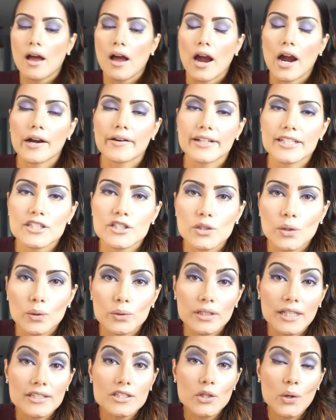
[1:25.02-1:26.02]
All right, so
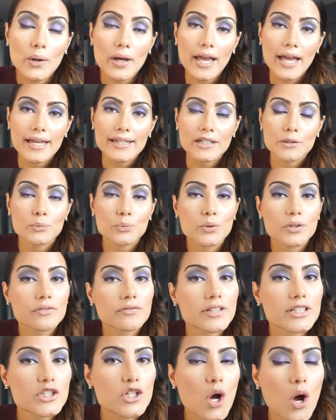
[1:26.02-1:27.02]
let's go ahead and
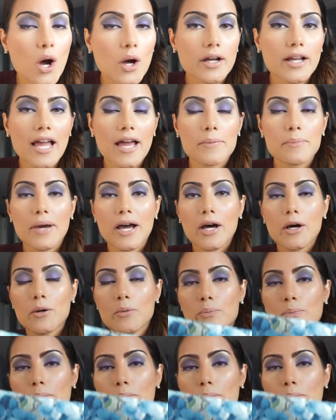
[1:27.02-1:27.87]
briefly talk about